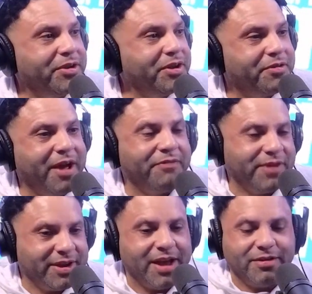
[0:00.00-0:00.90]
on your craft.
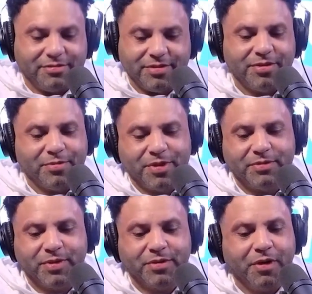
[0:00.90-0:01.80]
Right now, you know, we
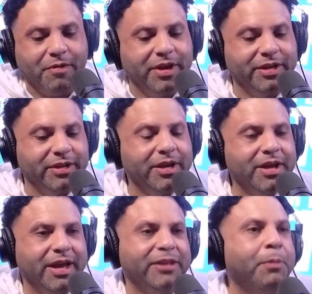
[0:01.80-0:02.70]
we growing and
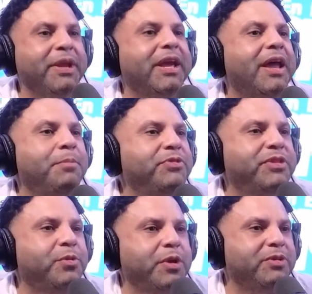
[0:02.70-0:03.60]
and Dominicana
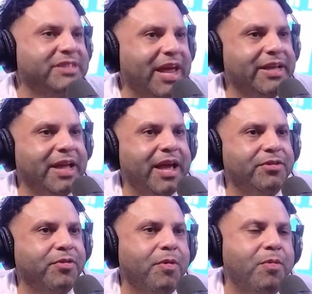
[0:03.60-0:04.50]
Music Week was like that.
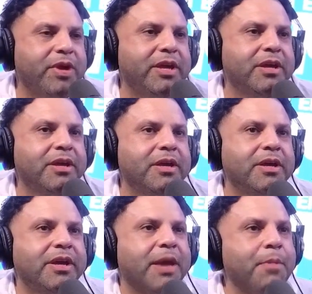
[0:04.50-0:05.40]
You know, when we
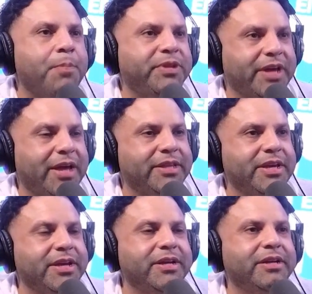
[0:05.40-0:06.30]
came up with the
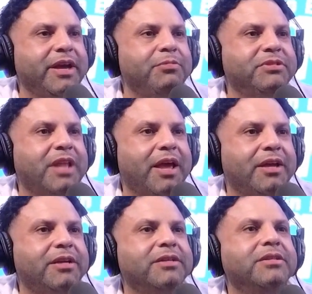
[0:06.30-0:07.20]
idea, it was
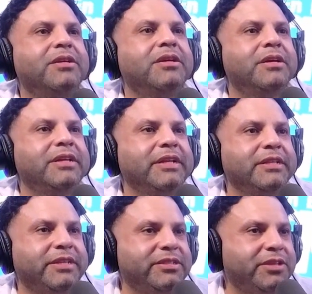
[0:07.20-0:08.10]
like
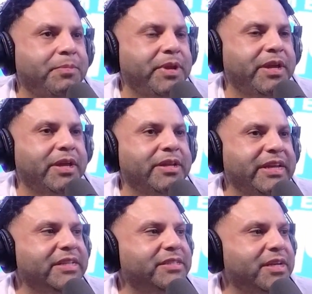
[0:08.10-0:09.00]
this Dominican
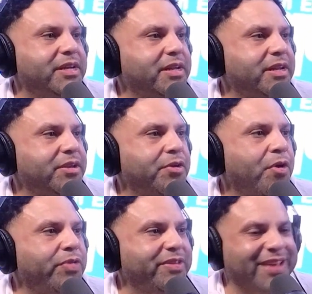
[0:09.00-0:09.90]
needs it. You
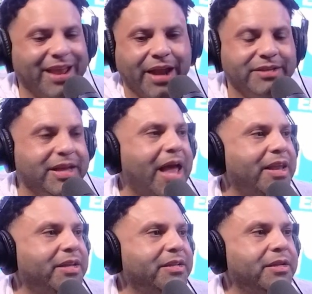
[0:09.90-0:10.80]
know, there's a lot of
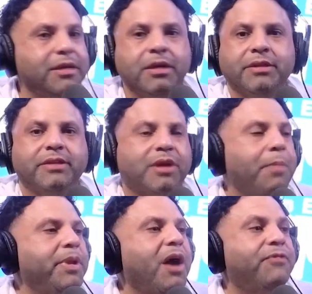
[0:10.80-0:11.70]
talent that's
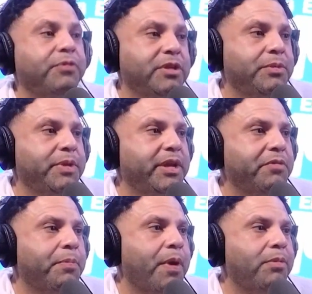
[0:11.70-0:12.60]
coming out from the
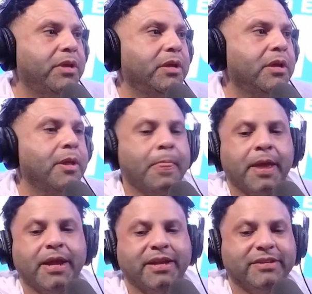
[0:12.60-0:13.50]
Dominican Republic. Yeah.
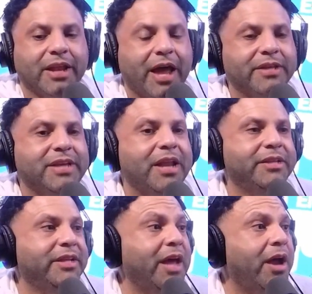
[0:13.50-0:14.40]
And there's a lot of
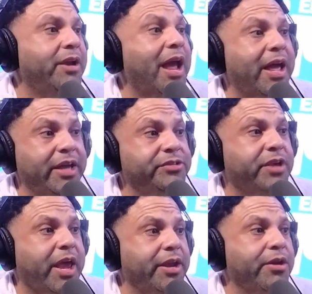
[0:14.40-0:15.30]
talent that are not
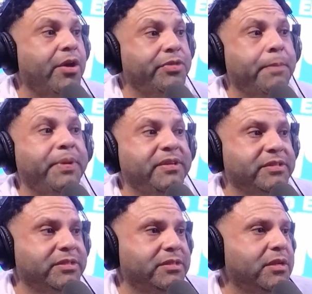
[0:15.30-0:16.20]
educated on the
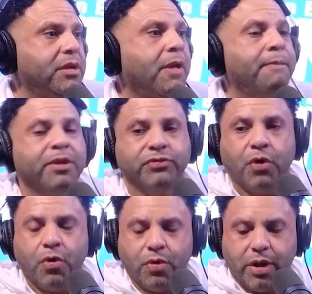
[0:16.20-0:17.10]
business. Right.
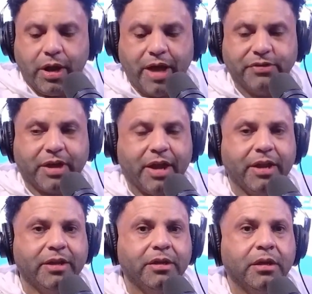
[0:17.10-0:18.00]
So
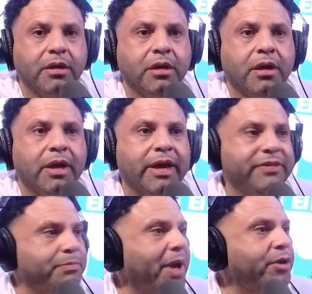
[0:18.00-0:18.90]
educating
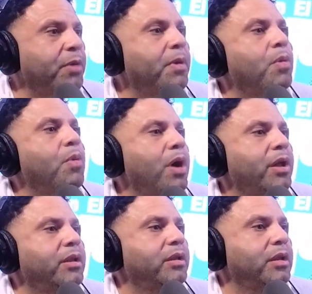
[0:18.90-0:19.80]
is my number
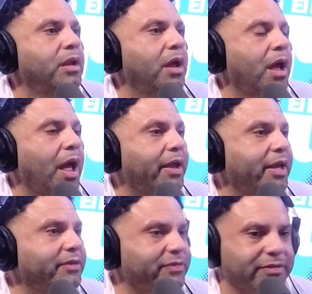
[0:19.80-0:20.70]
one, I
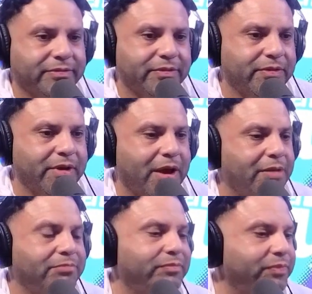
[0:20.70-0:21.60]
guess,
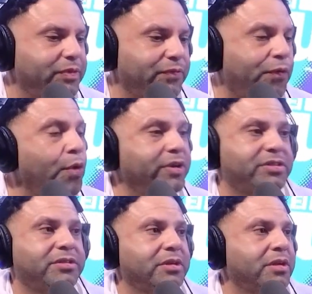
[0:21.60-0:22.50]
um,
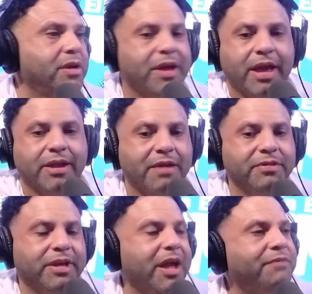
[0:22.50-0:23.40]
force and
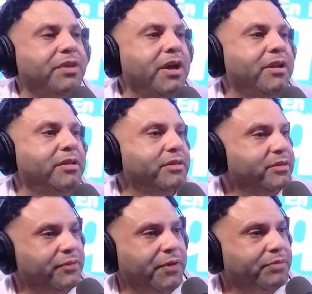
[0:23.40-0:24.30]
everything I've done
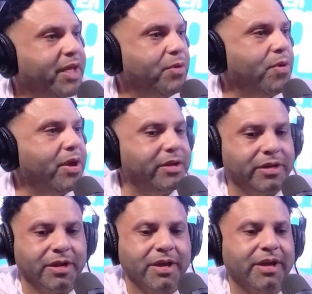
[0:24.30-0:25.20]
from day one
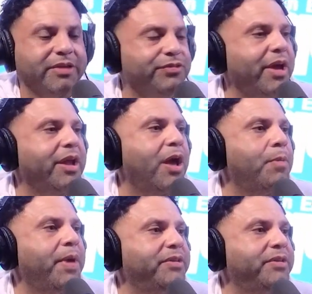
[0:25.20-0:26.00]
is try to help